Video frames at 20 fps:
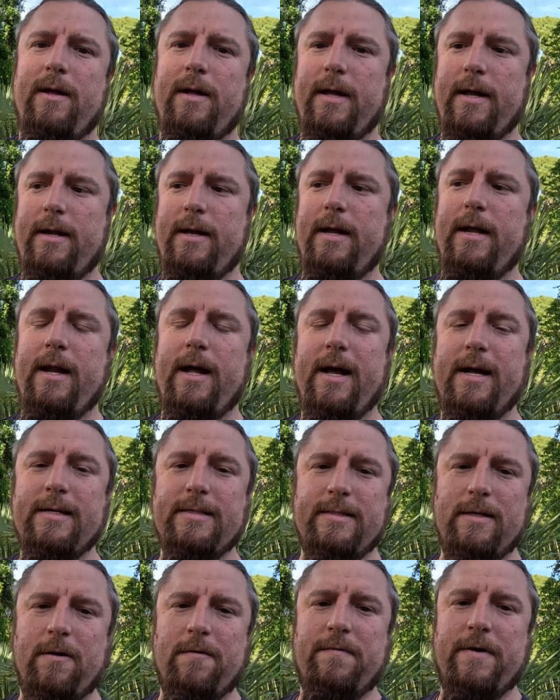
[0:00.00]

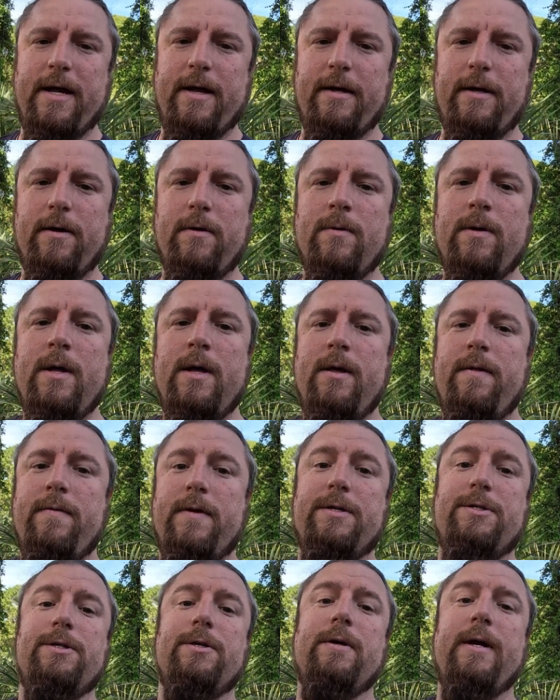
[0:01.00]
ISO value
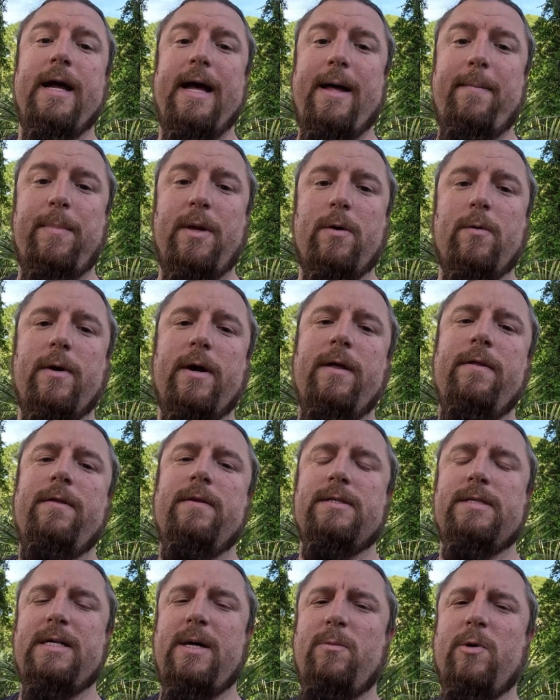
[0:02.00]
that you're happy with,
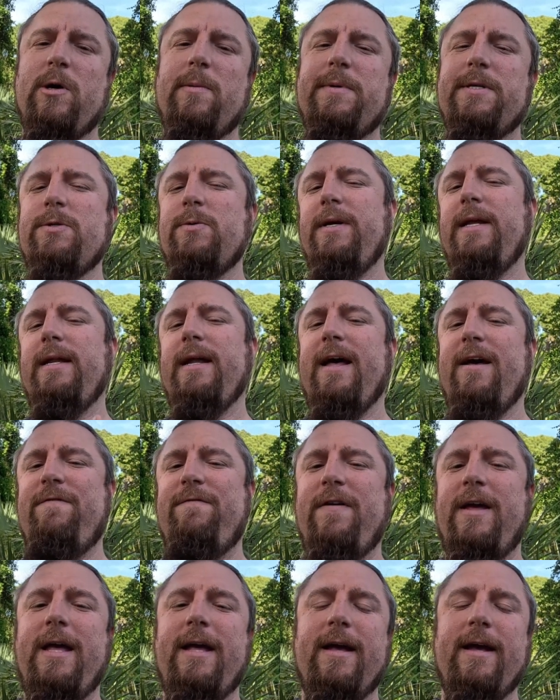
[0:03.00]
somewhere between
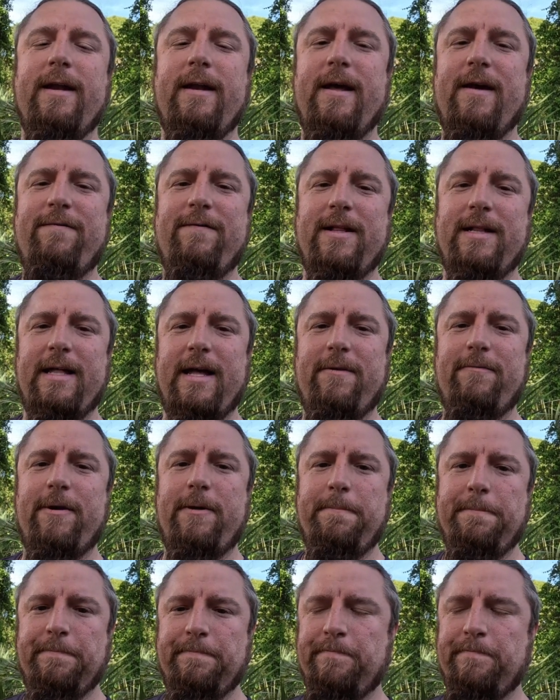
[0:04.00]
f8 and f11,